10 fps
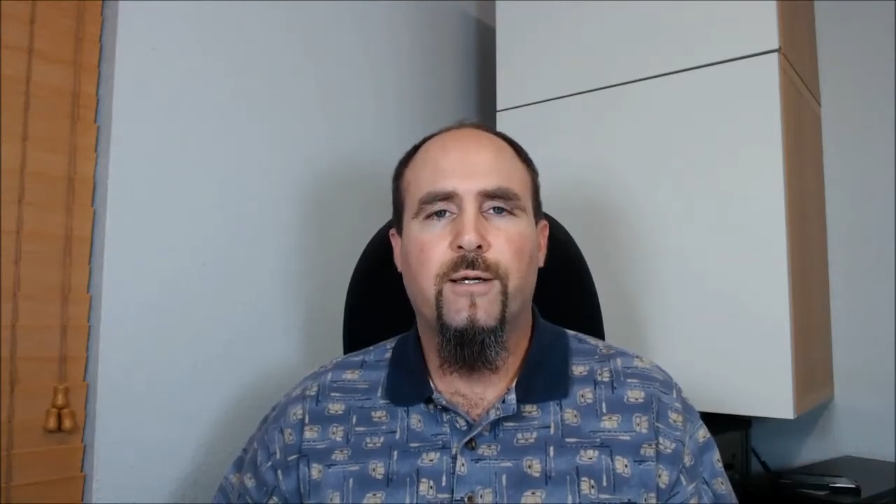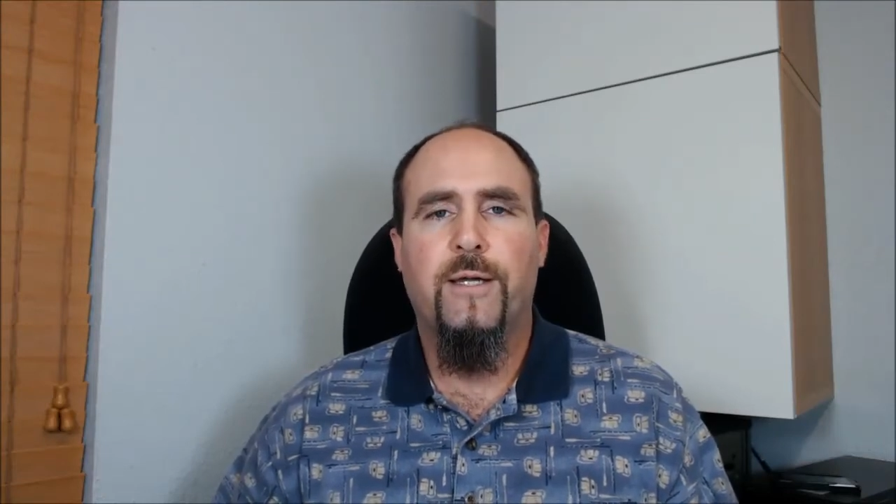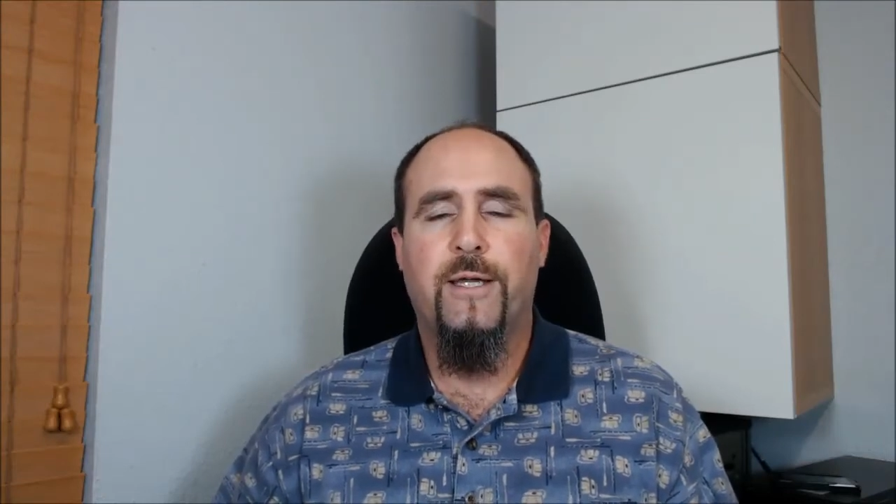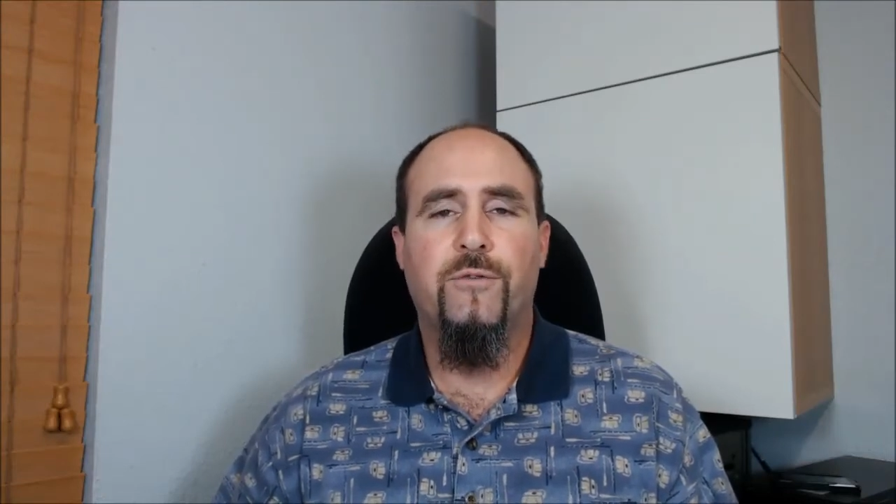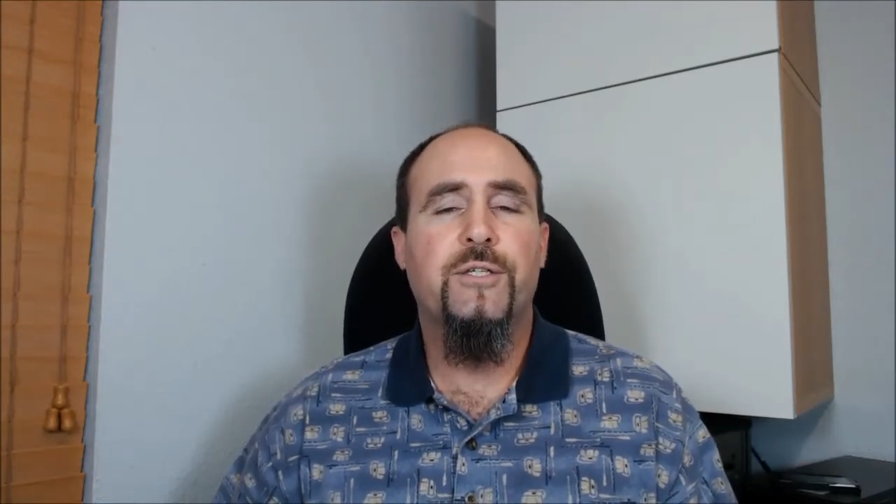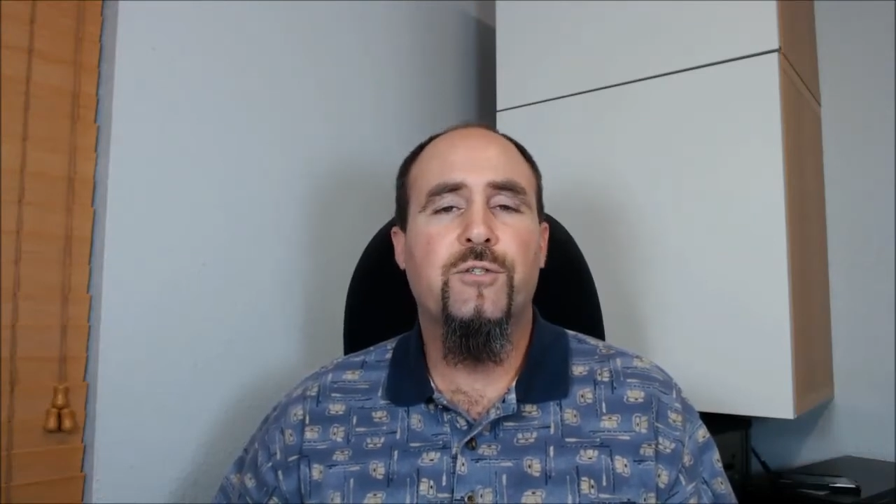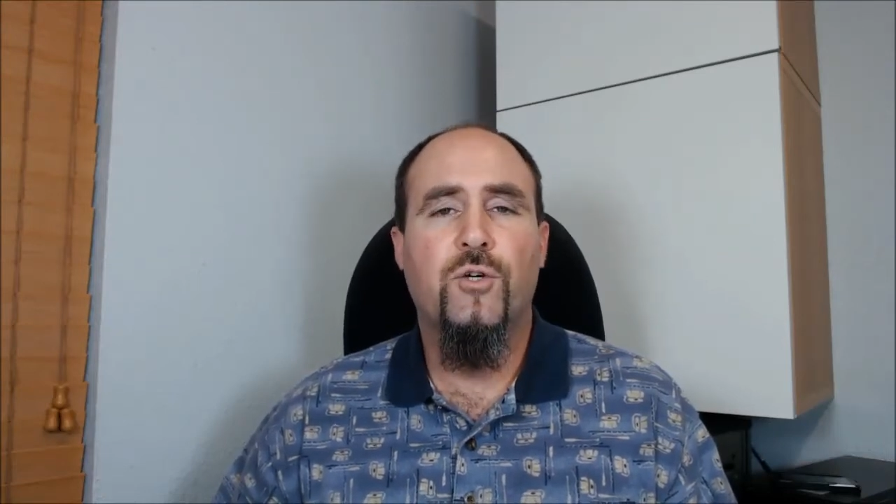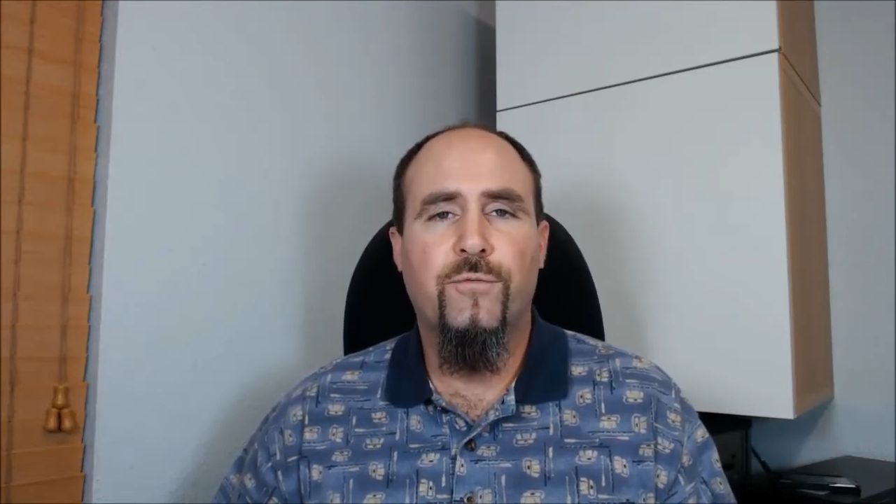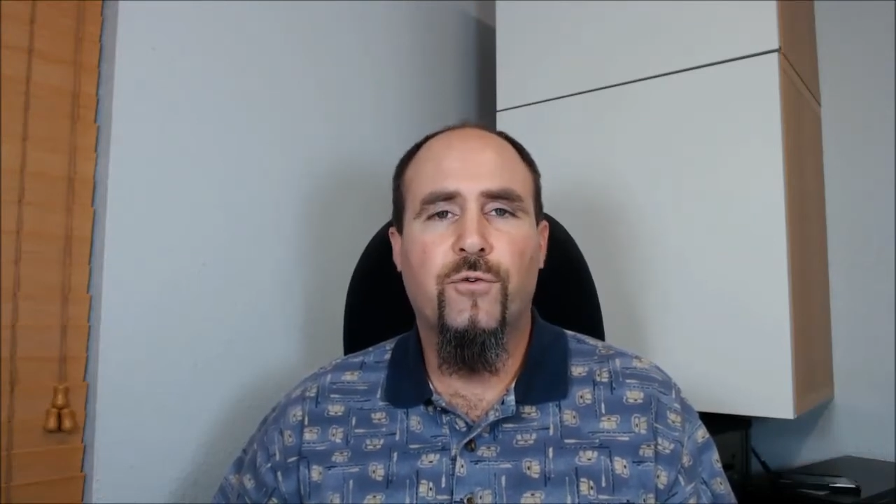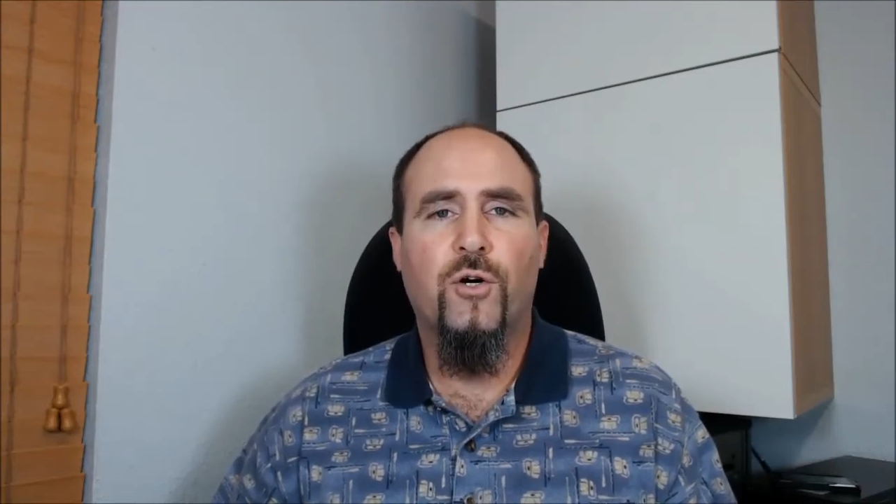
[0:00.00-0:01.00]
and this
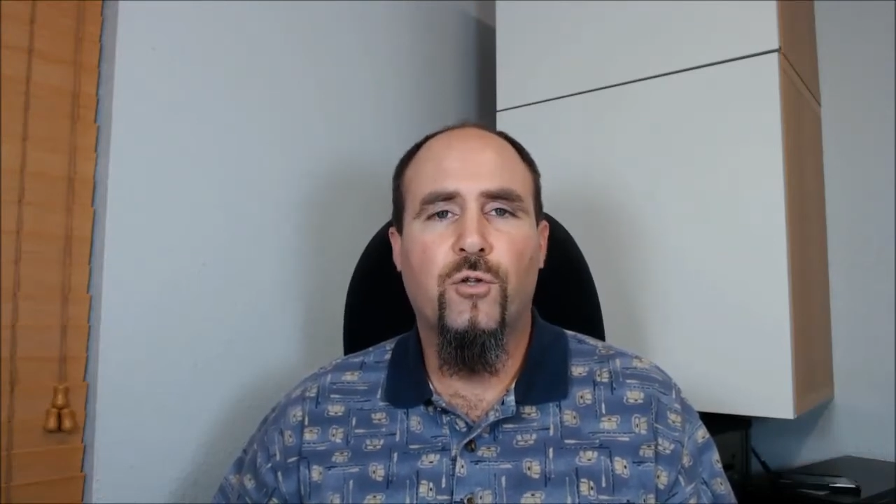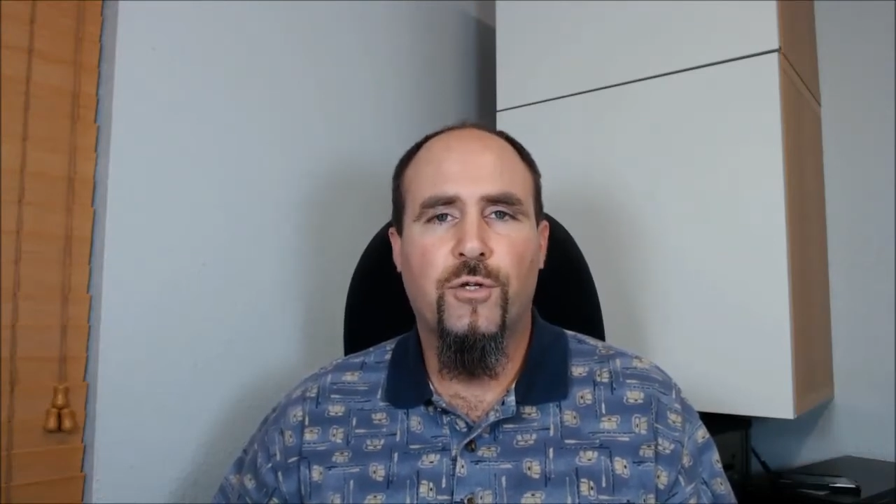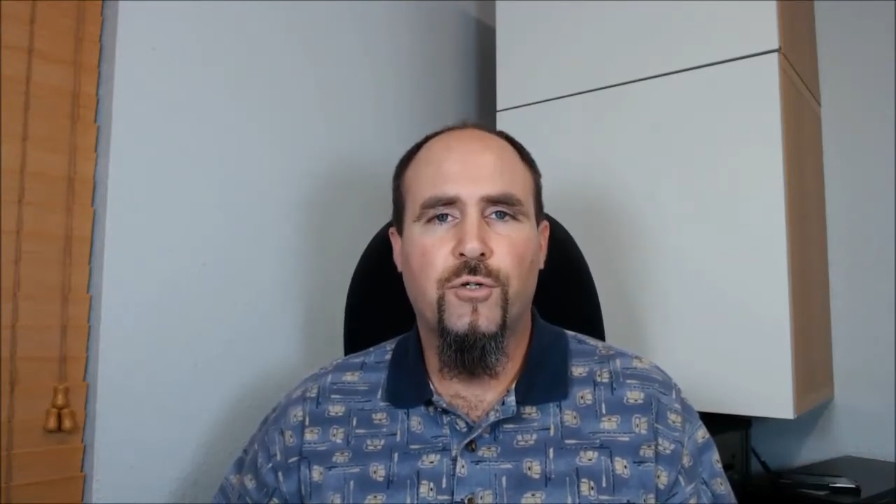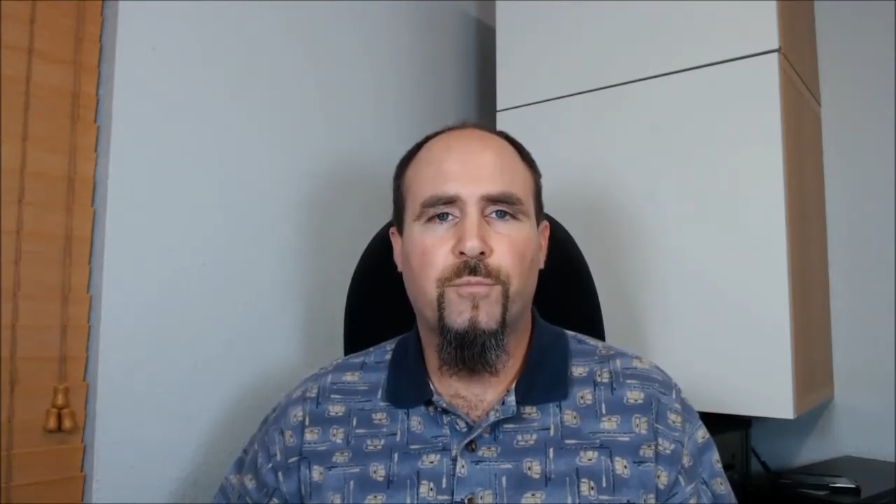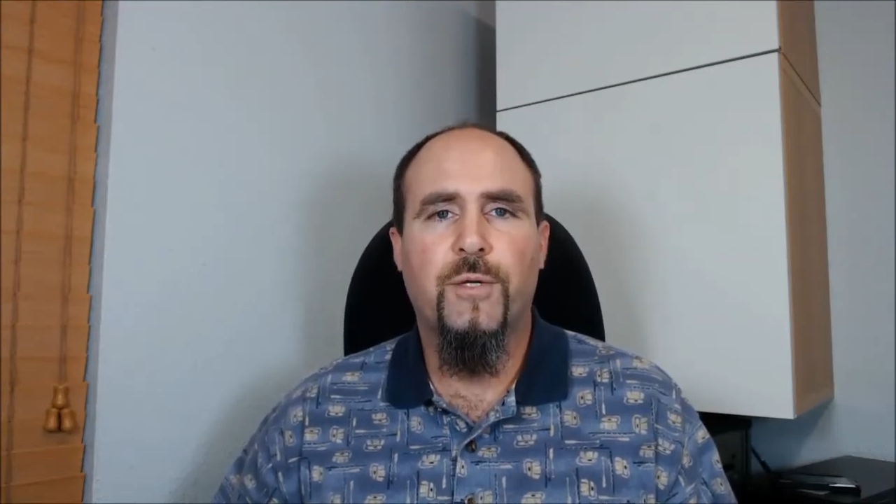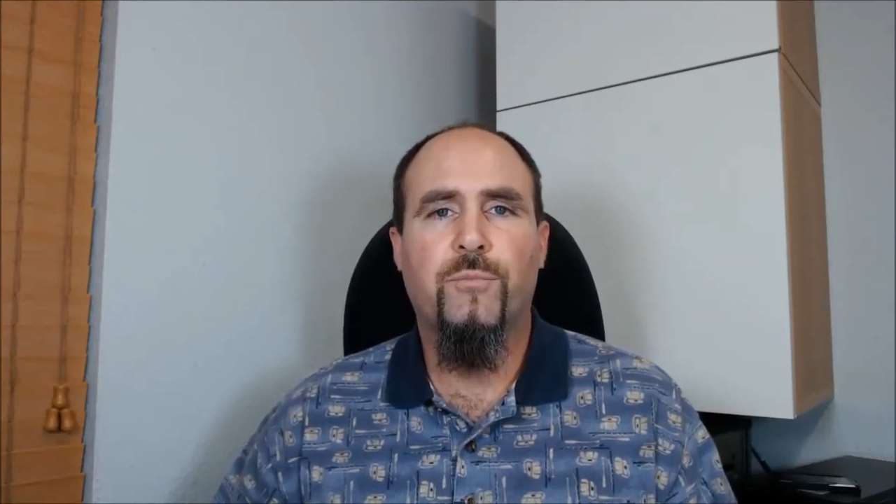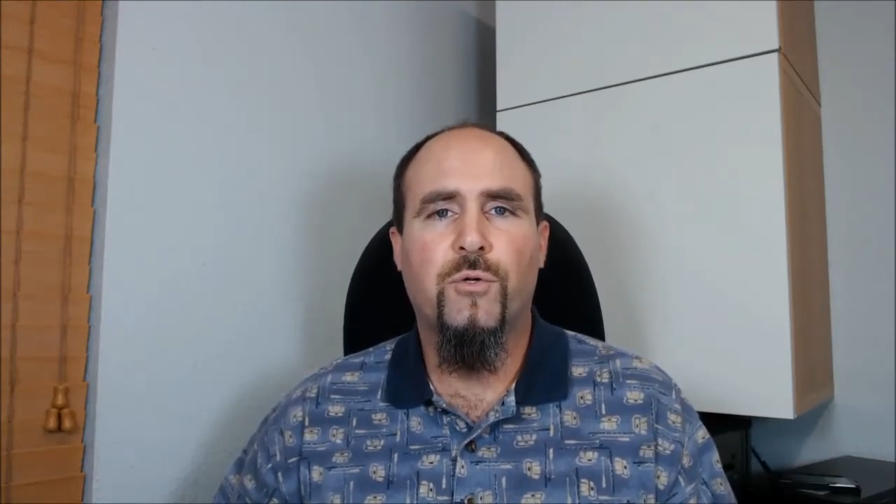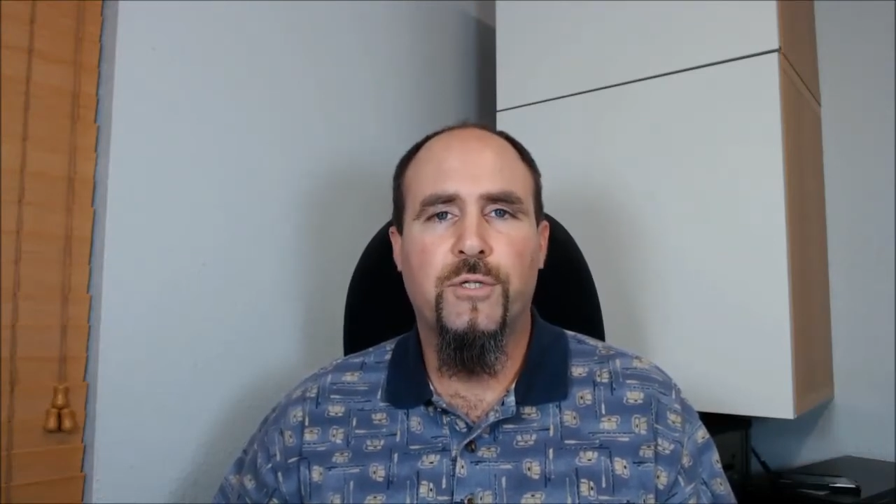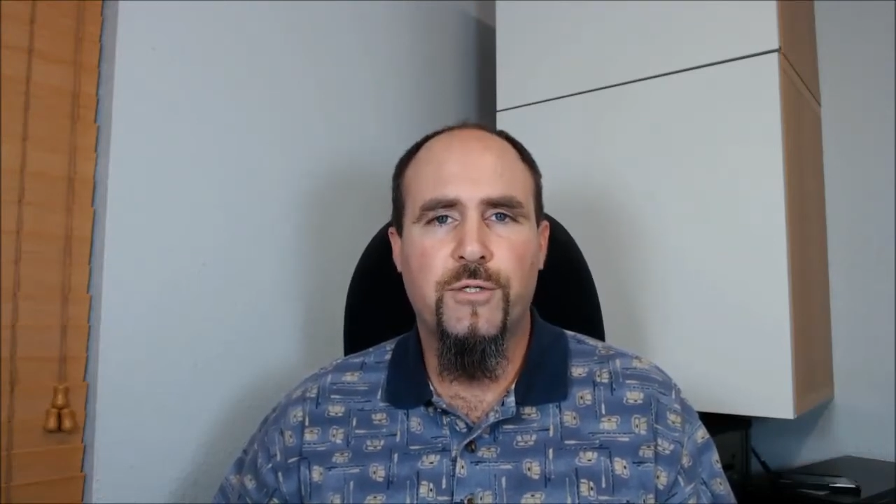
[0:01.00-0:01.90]
could fall under people